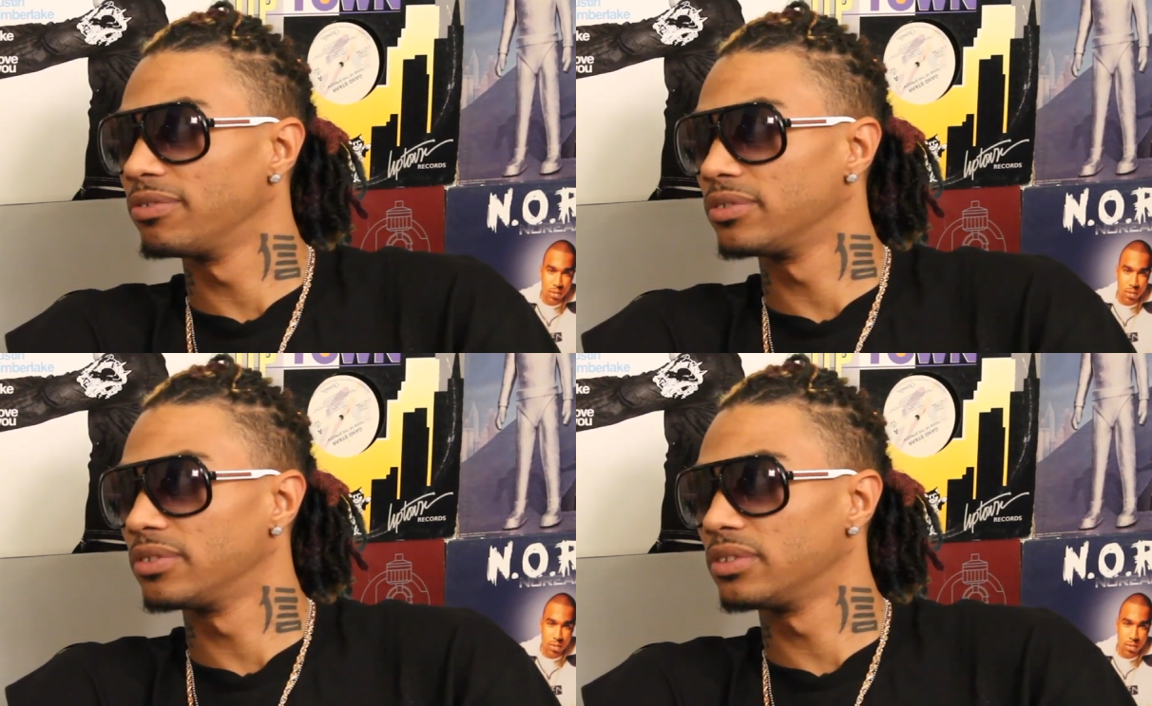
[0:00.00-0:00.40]

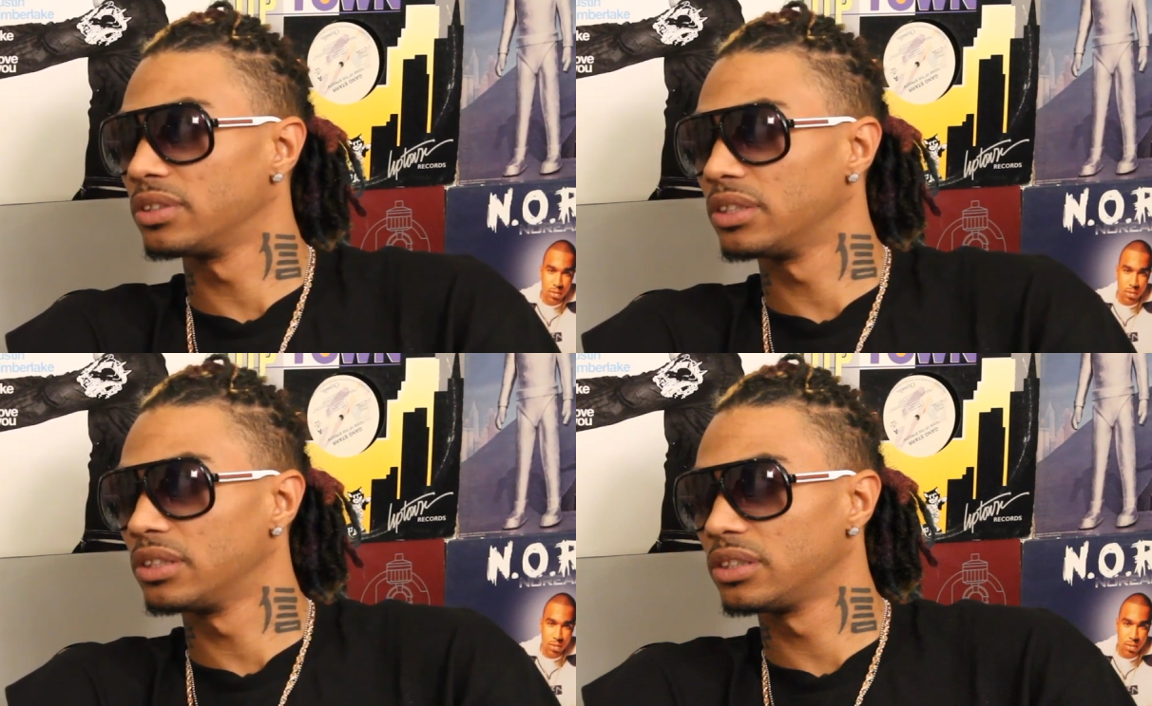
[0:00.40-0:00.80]
Speaker 1: You
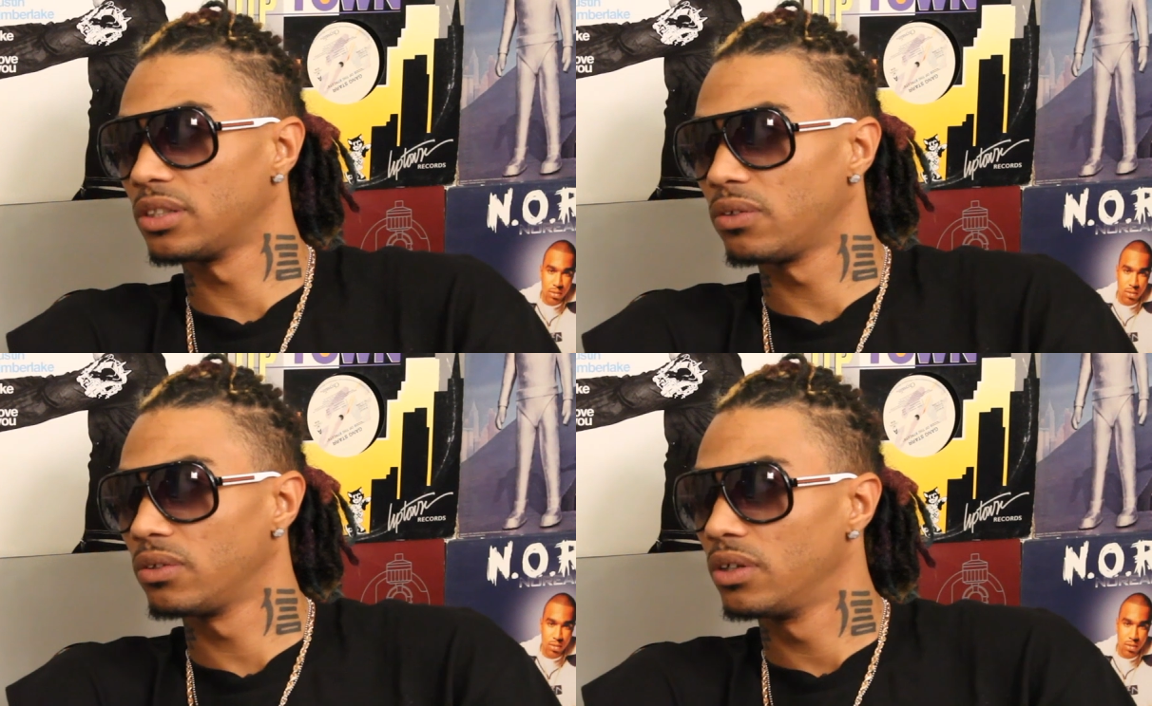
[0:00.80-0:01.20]
know
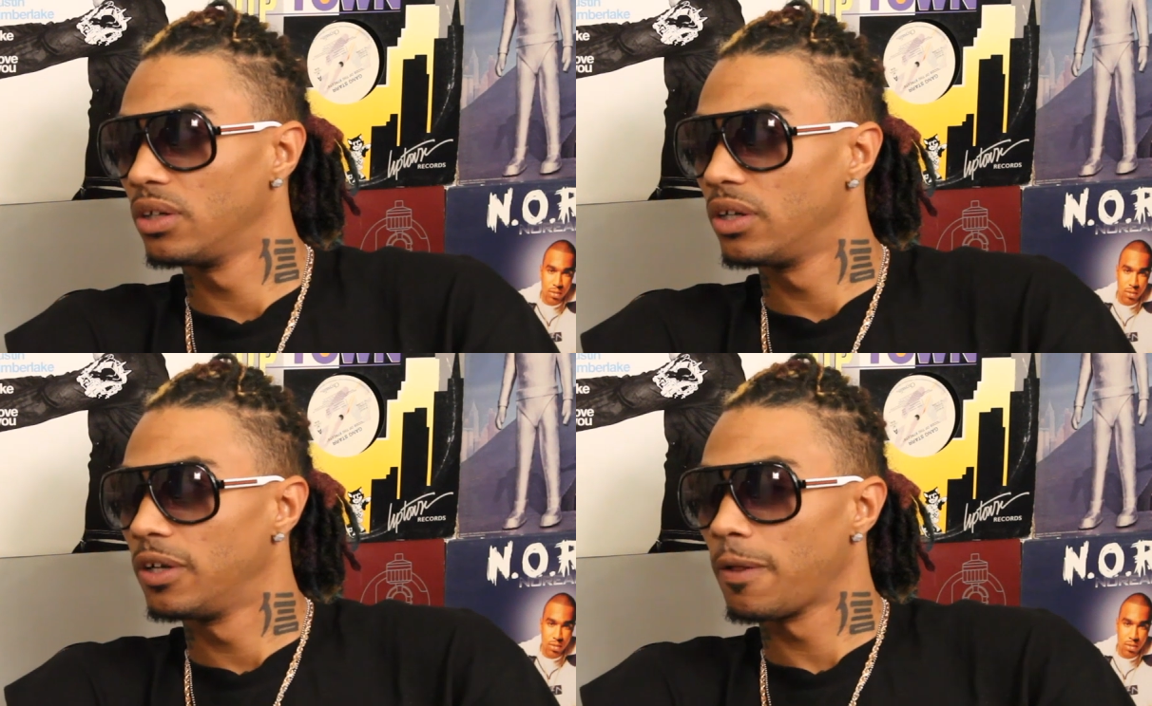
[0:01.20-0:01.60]
so
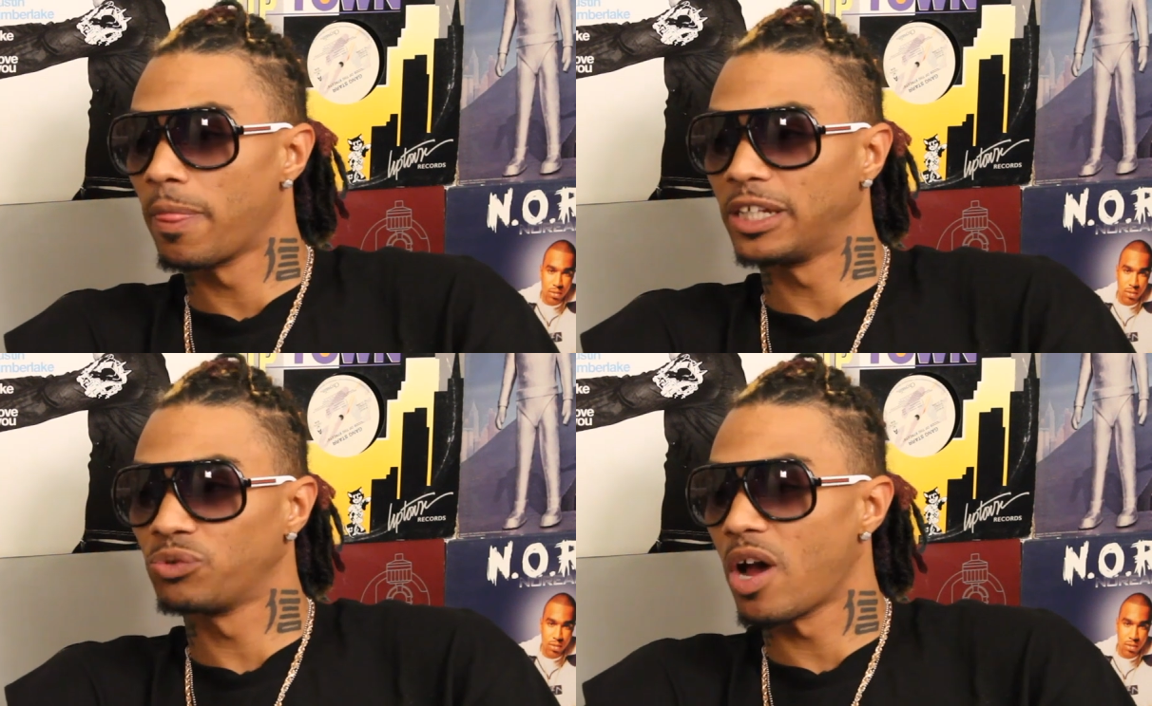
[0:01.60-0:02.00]

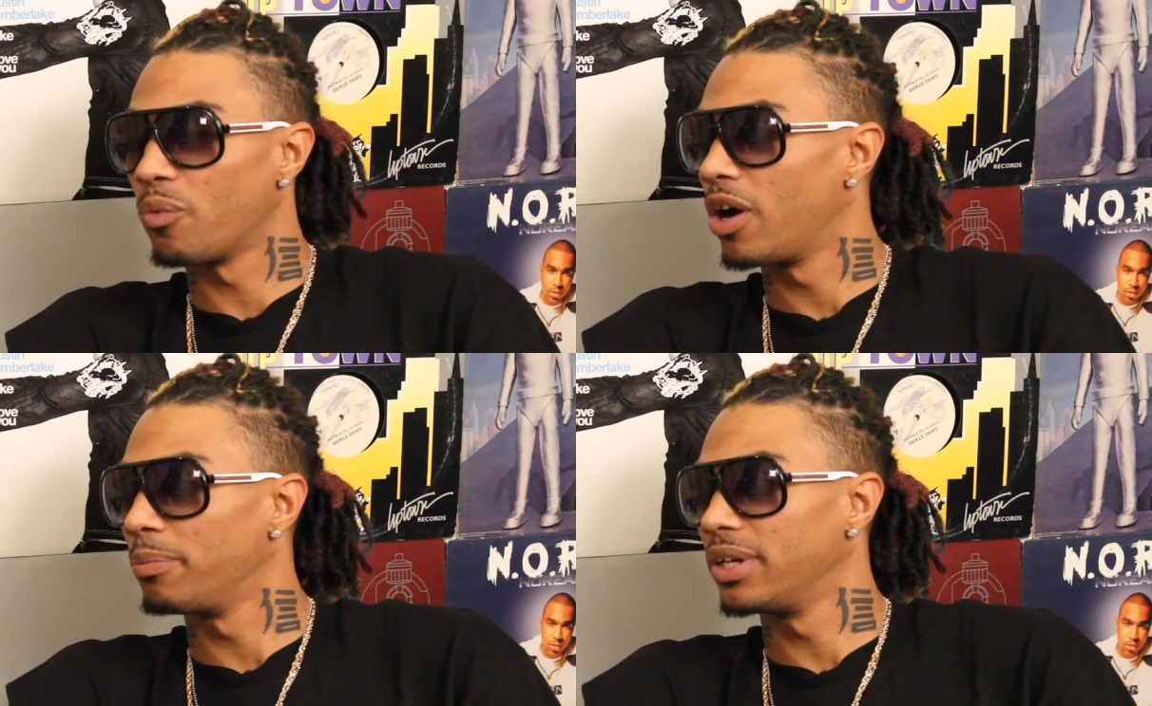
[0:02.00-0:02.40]
that's why I'm where I'm